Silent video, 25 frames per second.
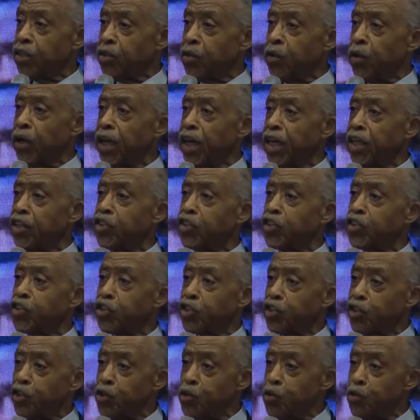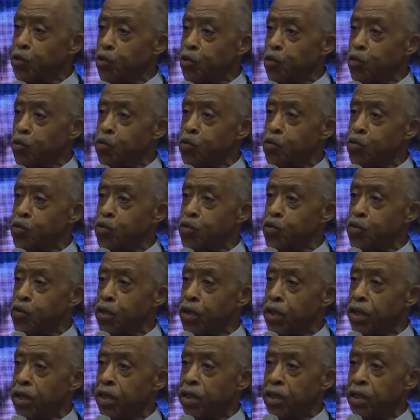to excuse